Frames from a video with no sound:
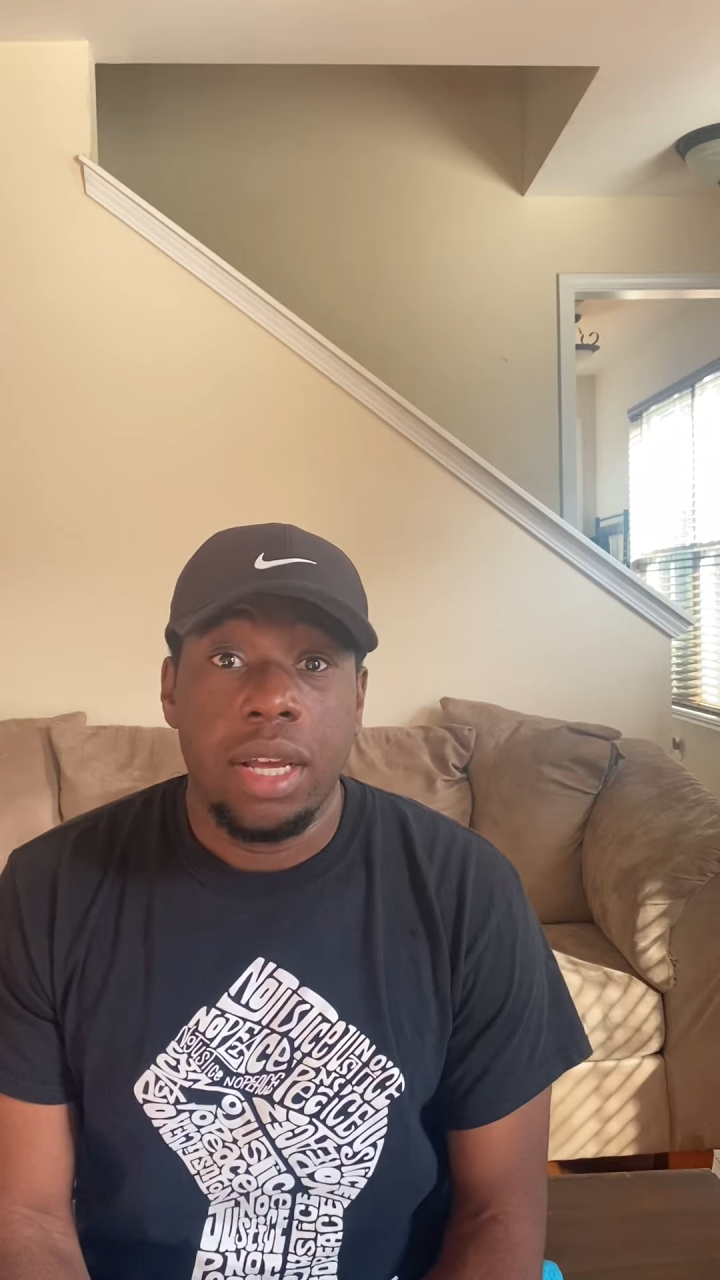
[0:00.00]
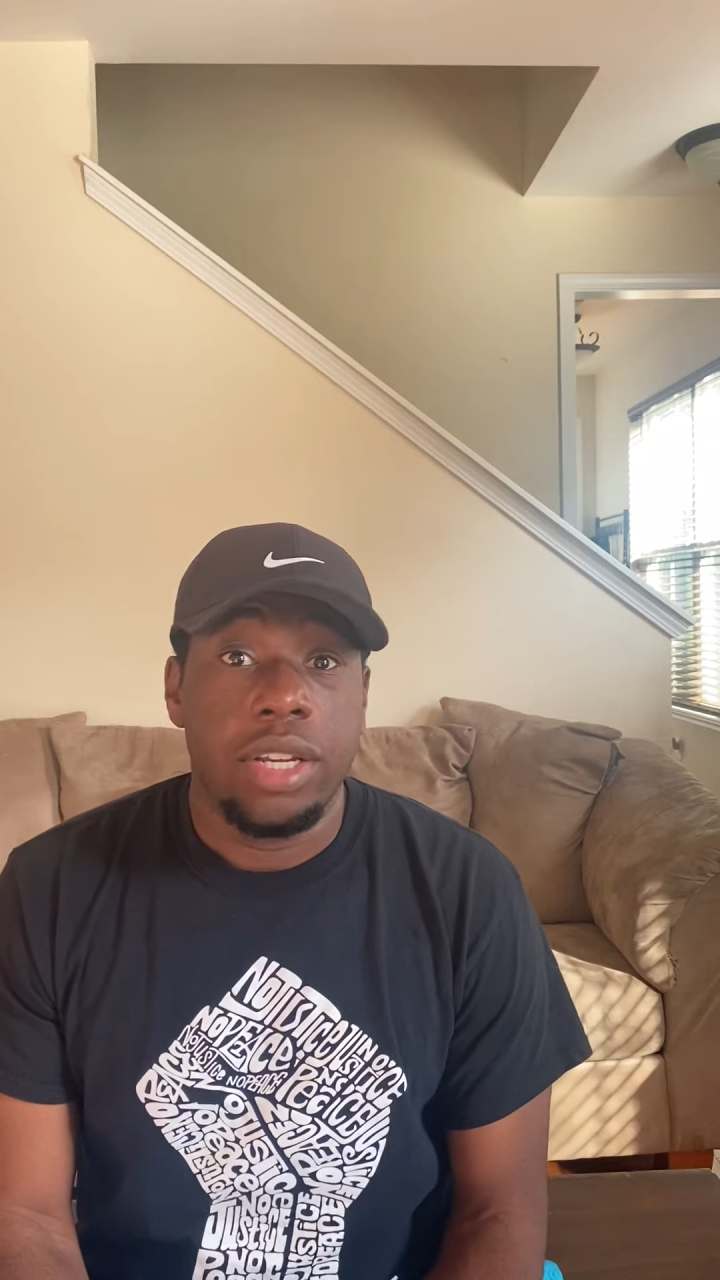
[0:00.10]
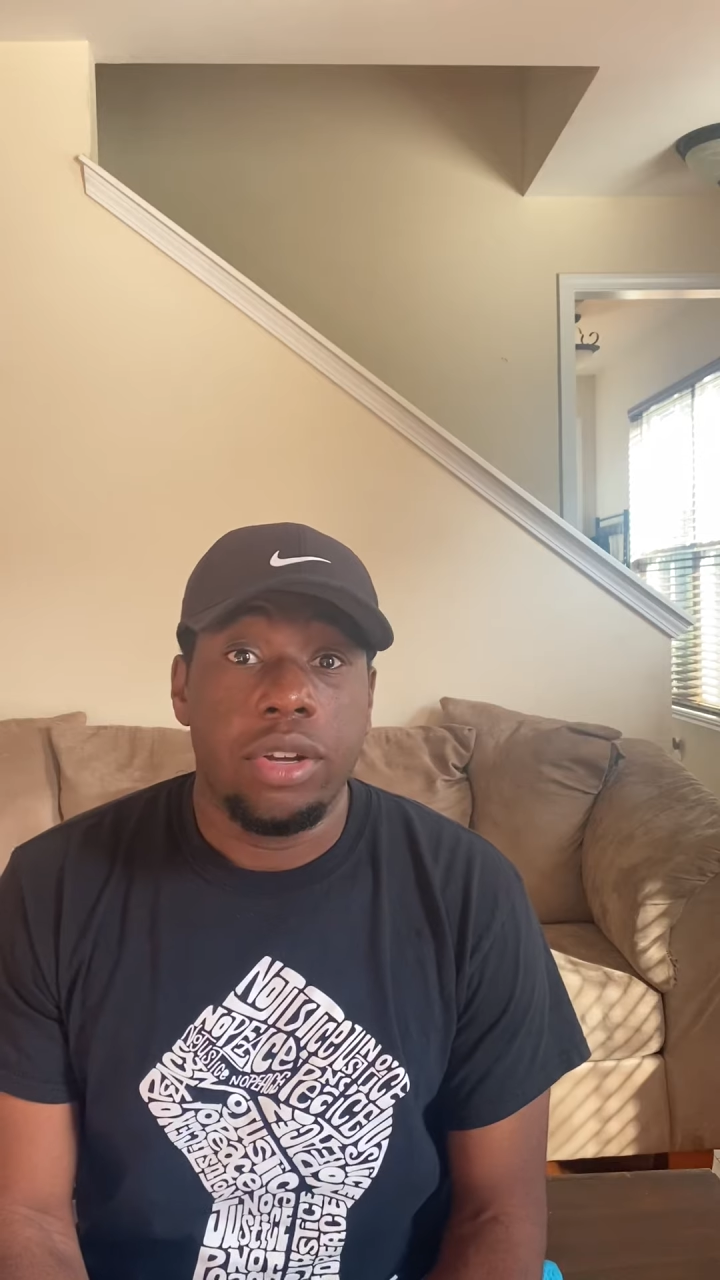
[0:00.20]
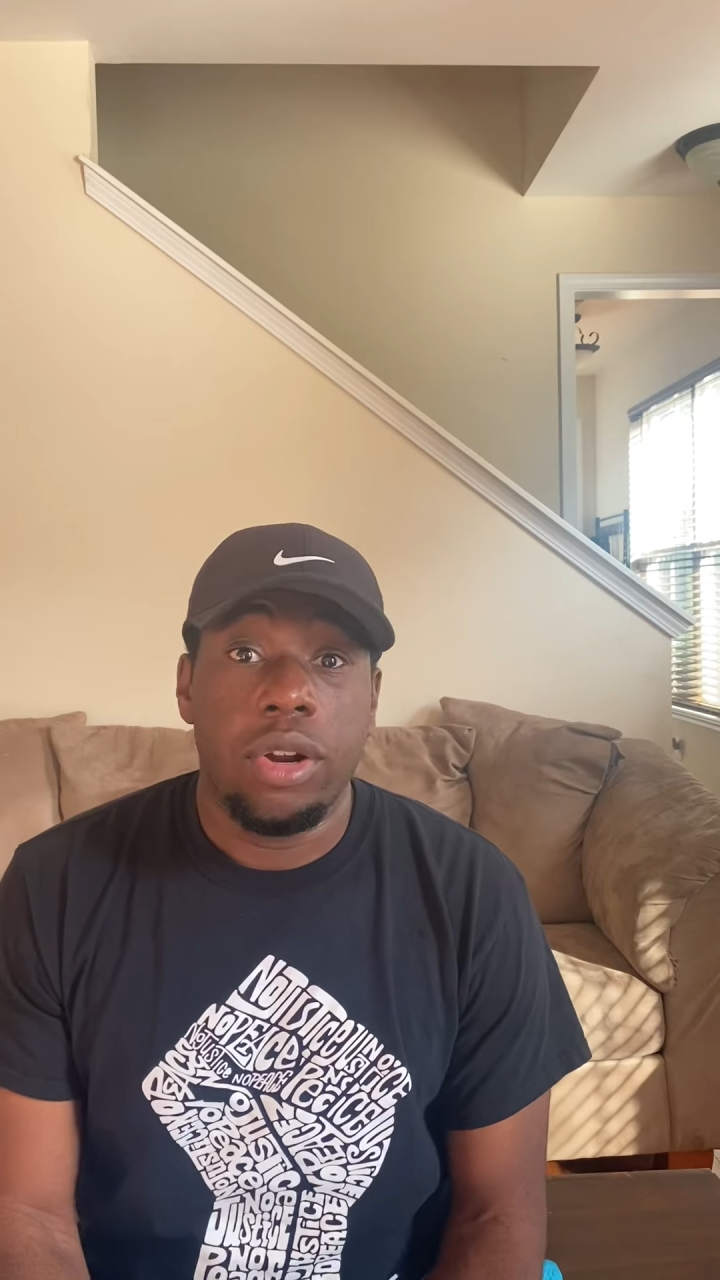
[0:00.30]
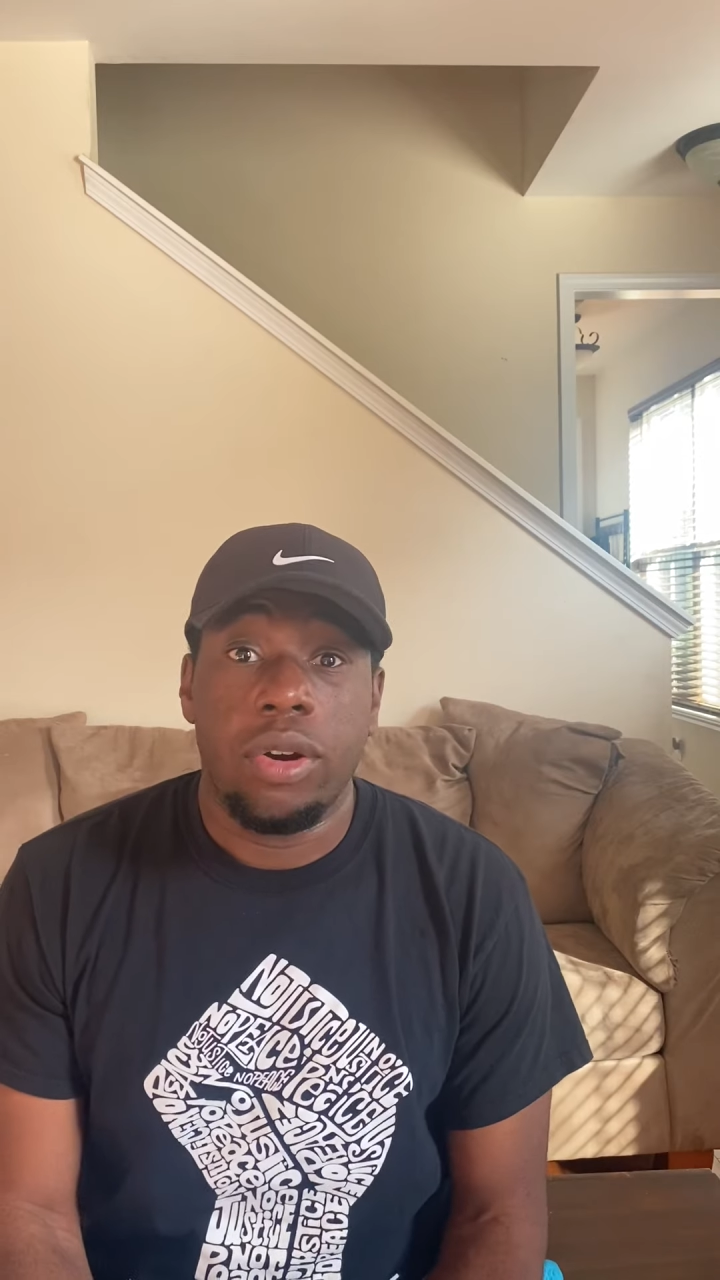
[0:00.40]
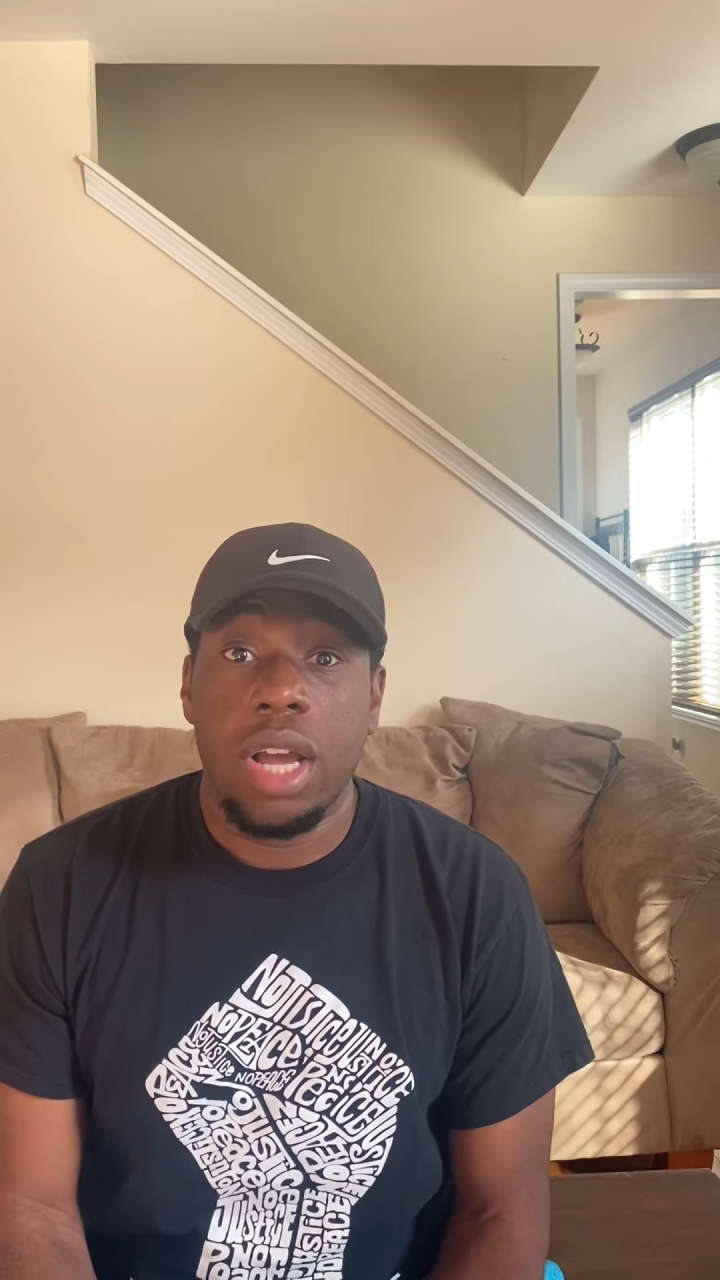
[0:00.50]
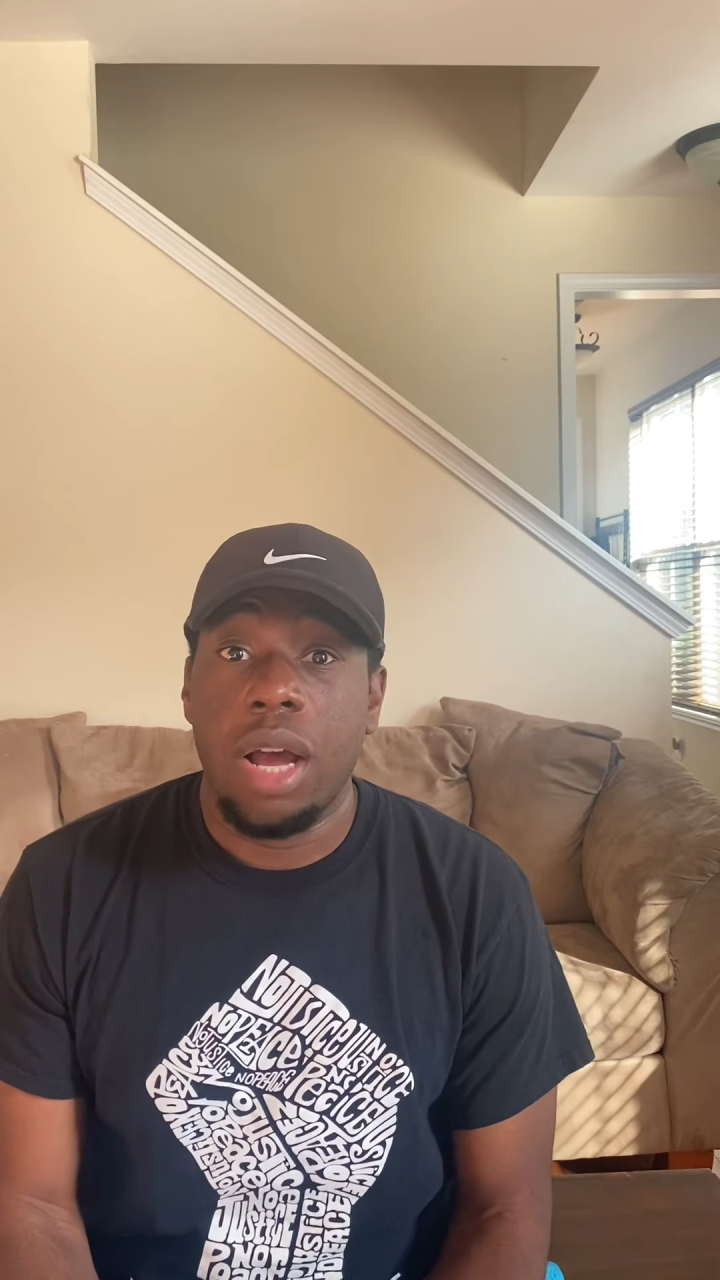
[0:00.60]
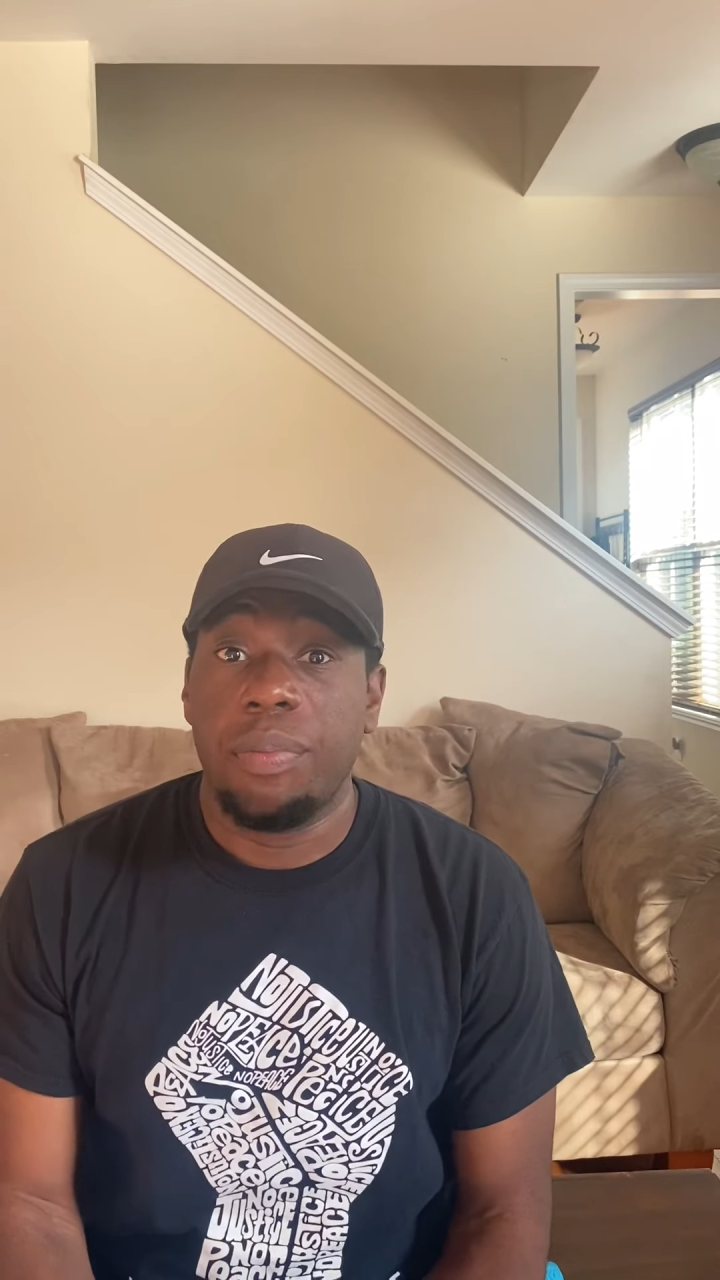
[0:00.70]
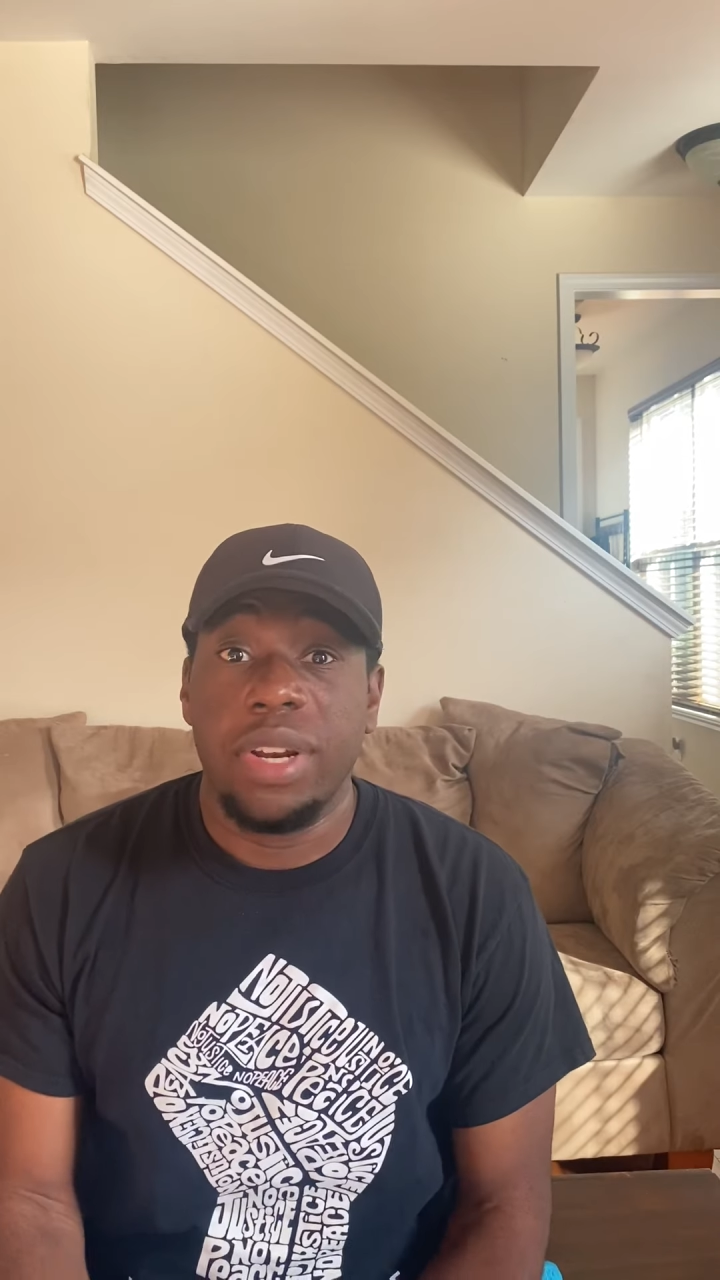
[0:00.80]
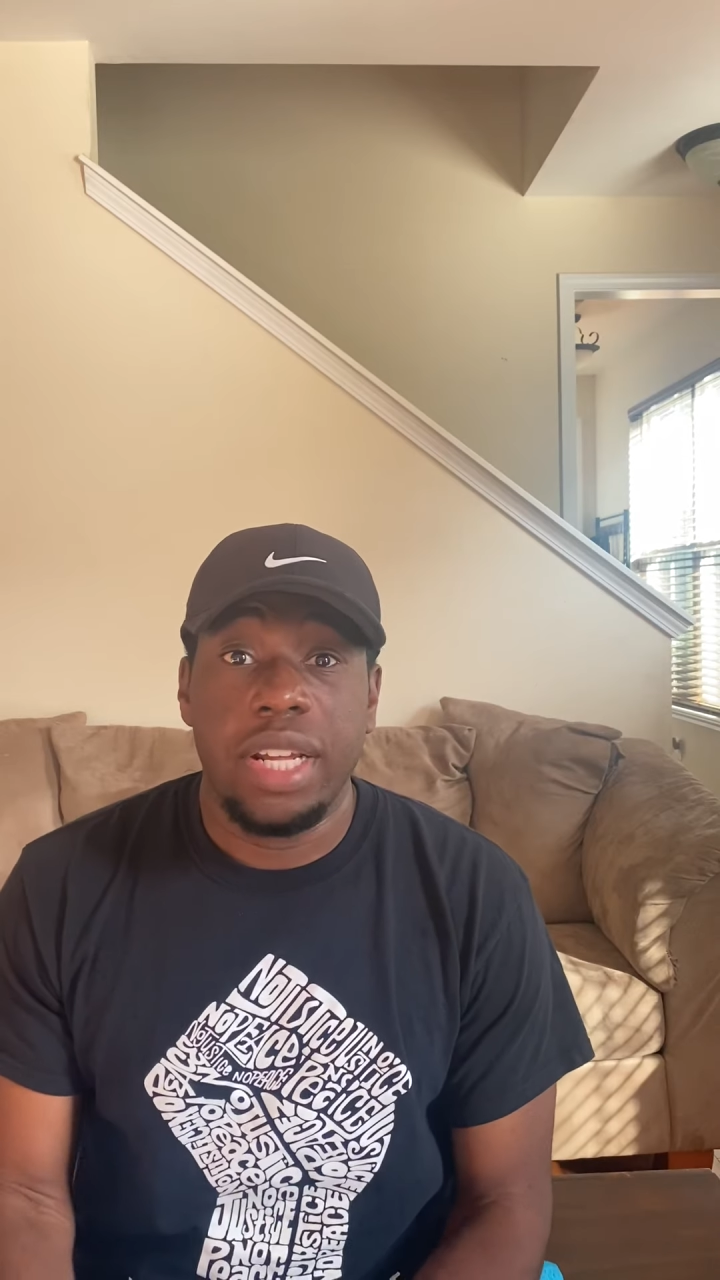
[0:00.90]
you know,
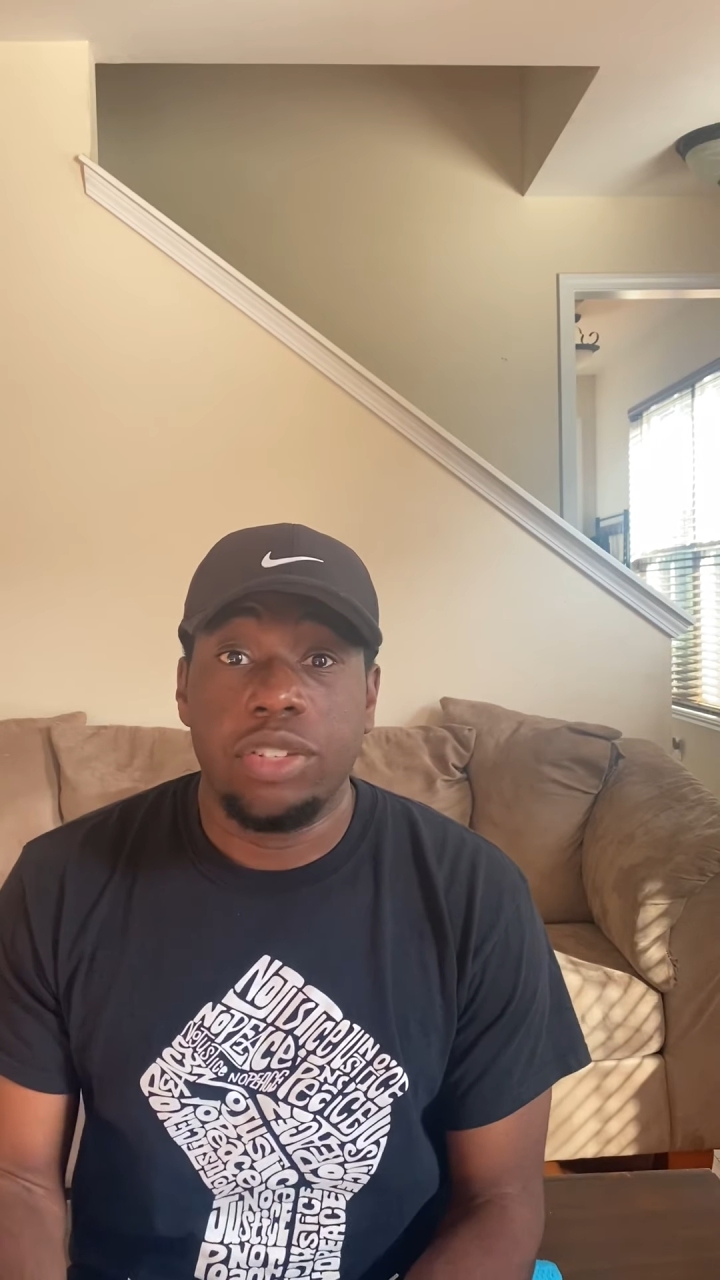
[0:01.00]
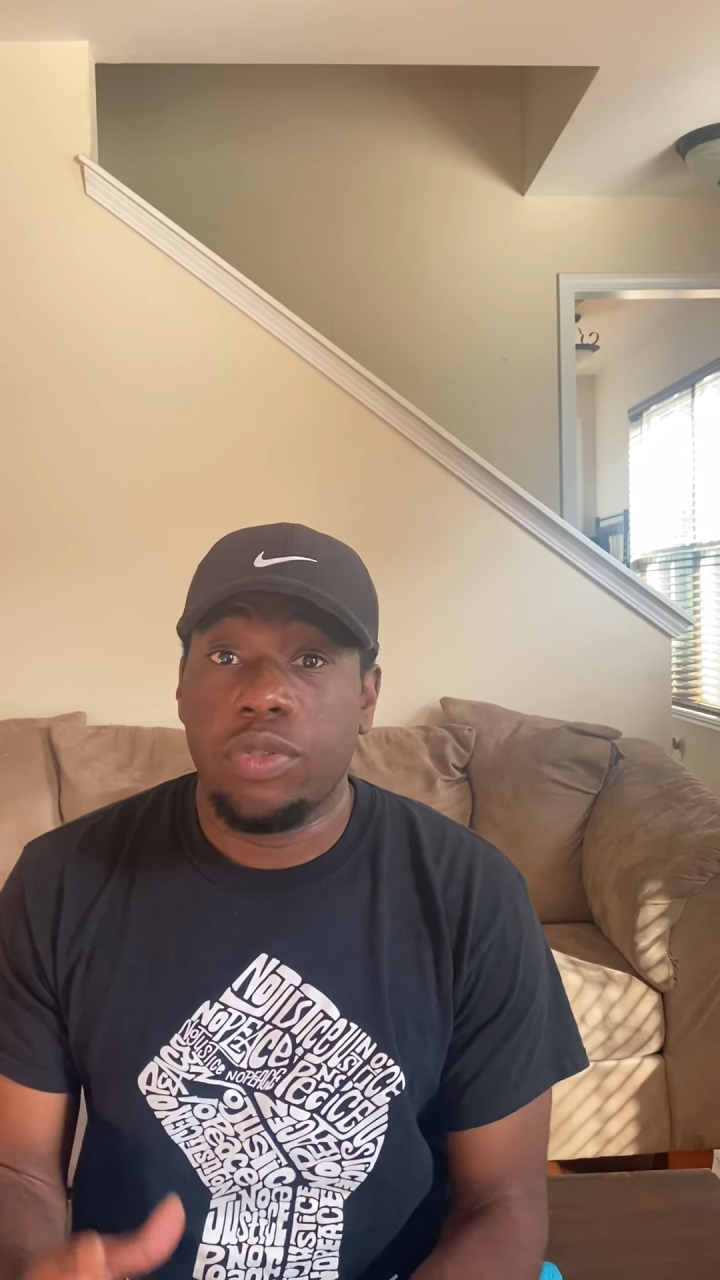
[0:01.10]
companies